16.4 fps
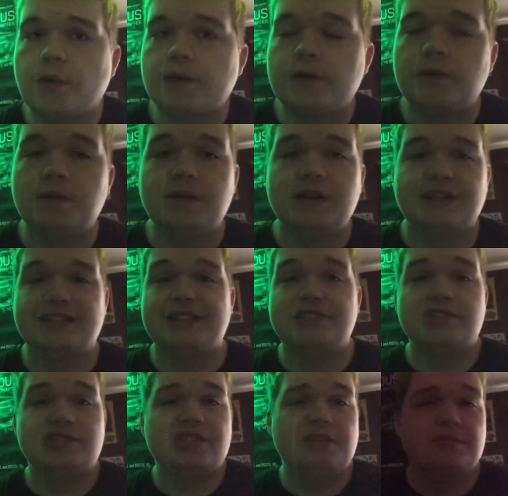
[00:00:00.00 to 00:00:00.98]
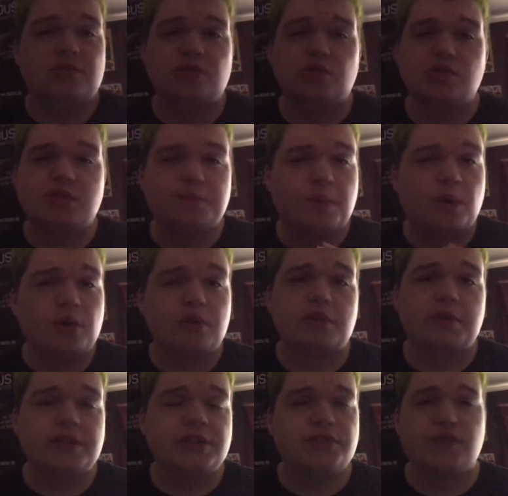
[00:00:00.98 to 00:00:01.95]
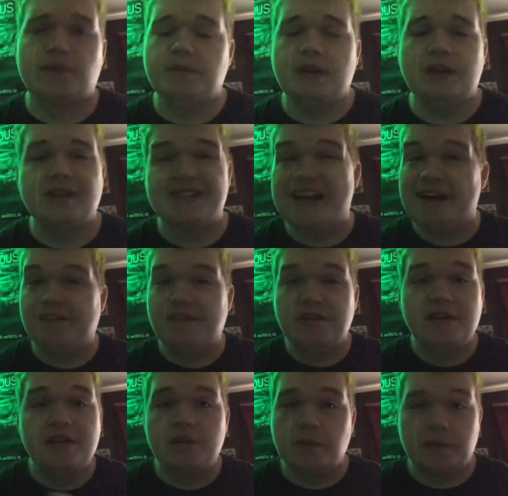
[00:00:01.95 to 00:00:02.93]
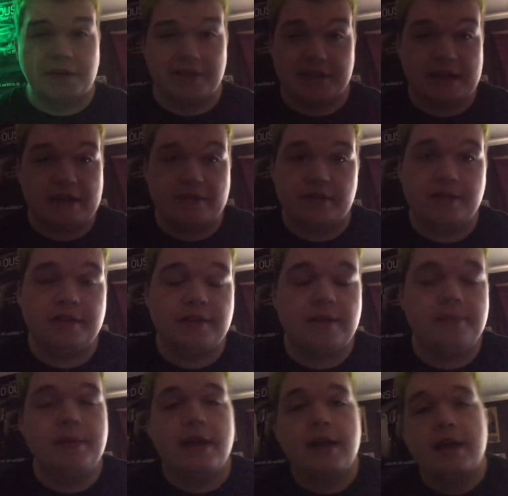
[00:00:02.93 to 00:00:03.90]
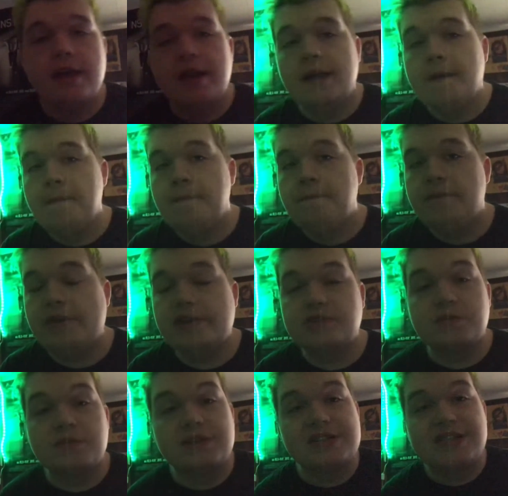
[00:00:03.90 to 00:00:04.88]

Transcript: on because they just seem too spoilerish for me, I haven't really dived into them. This one's